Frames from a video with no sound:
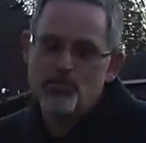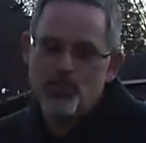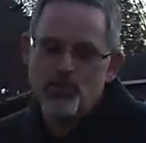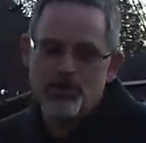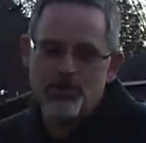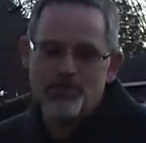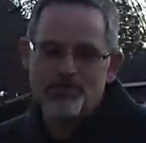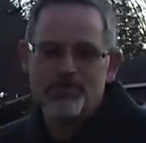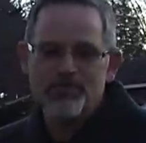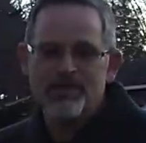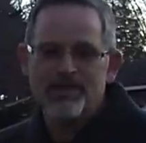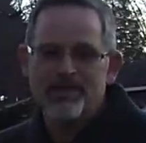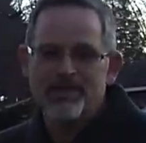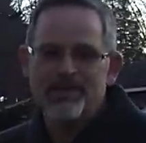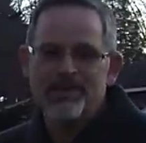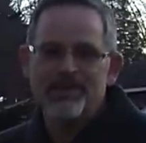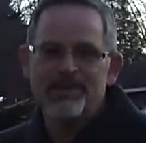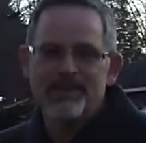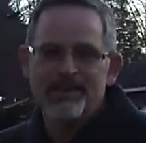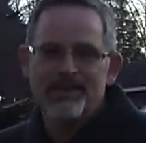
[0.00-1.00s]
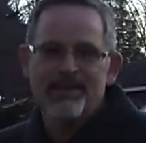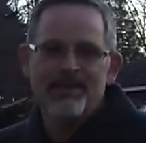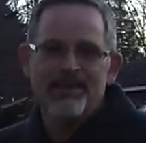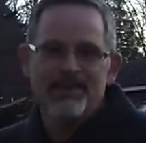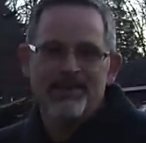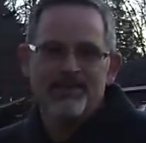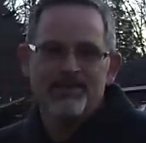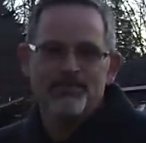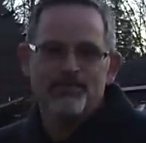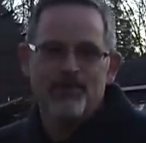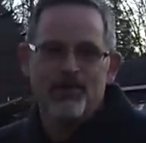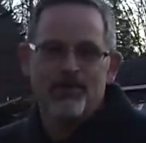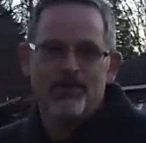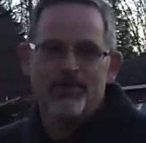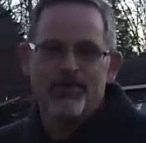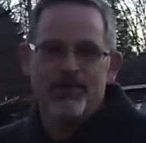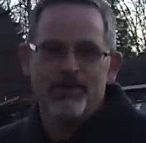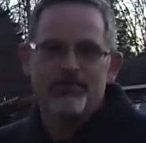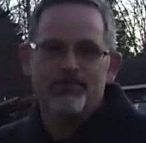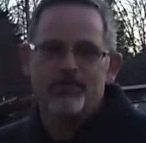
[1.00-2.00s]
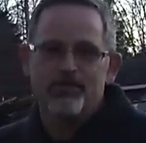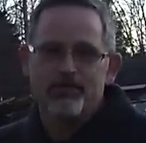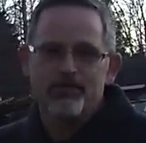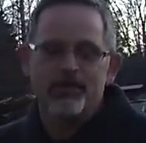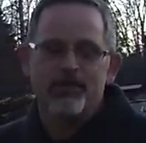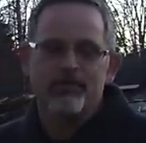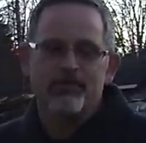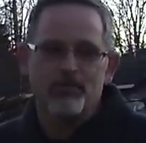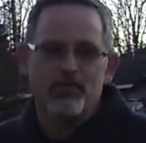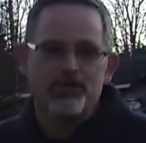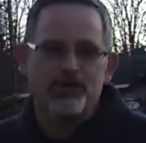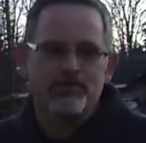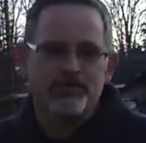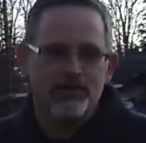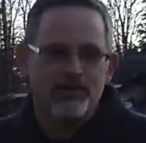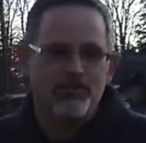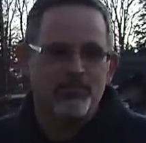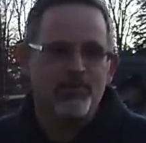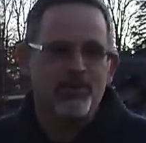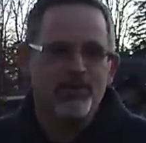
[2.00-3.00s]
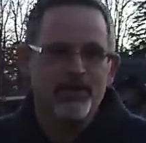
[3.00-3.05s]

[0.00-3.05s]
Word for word: but very thankful for everybody's help